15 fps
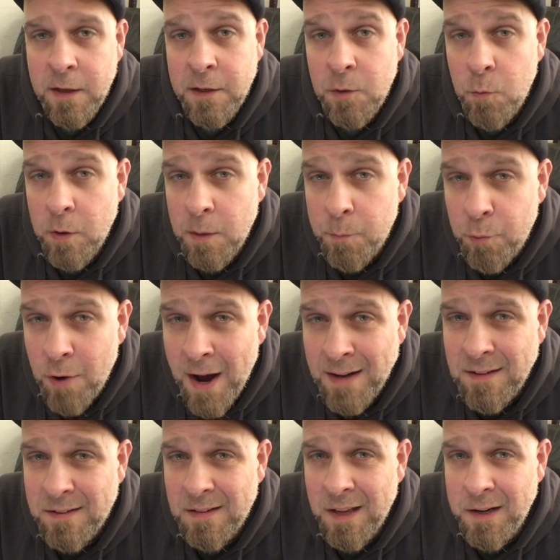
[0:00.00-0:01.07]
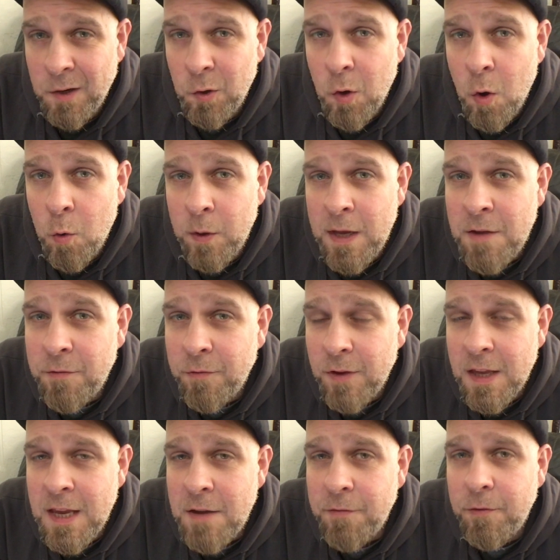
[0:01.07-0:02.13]
and you want to practice letting go
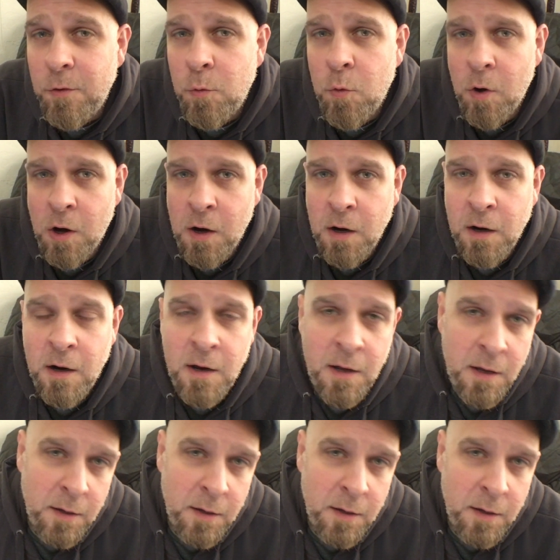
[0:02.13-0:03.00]
if you are